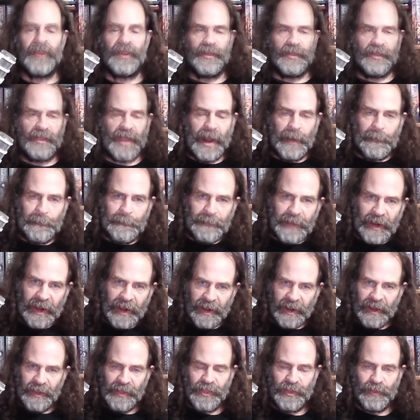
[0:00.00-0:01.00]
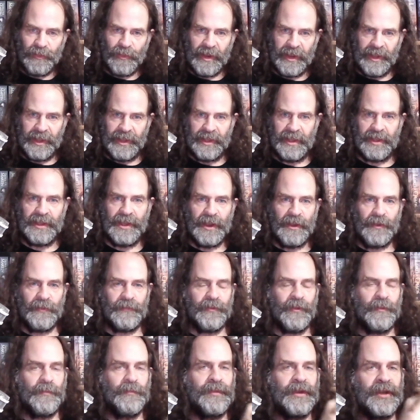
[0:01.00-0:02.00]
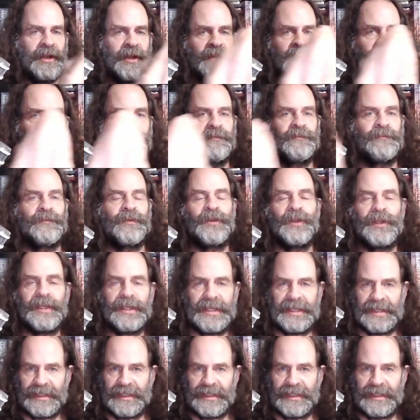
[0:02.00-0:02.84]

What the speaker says: That pathway from being fully